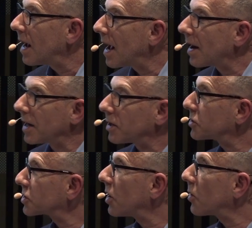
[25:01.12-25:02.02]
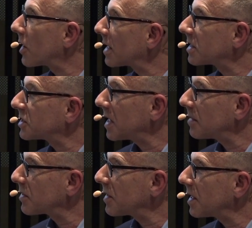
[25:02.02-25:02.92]
and I go slower at the
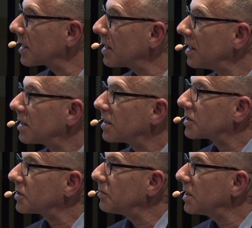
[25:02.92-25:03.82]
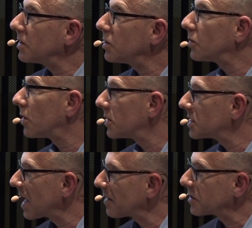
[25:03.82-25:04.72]
same thing doesn't mean you
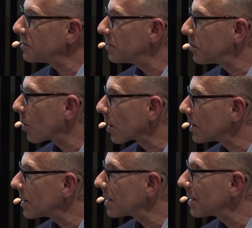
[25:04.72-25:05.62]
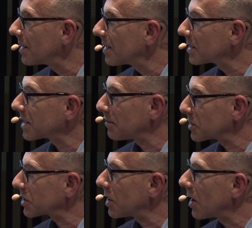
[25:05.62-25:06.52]
always have to be bored because I'm
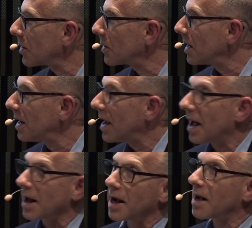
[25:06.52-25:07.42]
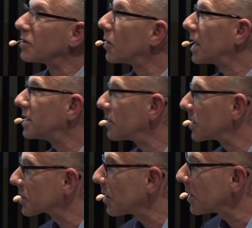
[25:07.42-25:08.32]
slow and I have no idea
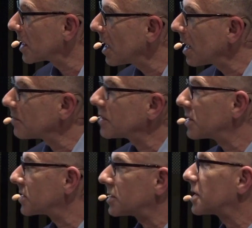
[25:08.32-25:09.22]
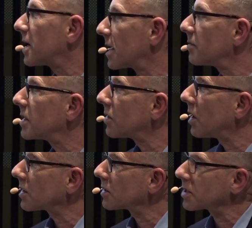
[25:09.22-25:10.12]
what's going on because it's taking me
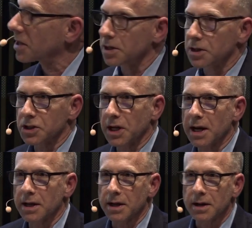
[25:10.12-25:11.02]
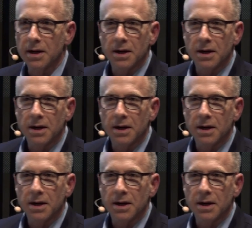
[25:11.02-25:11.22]
longer to understand it.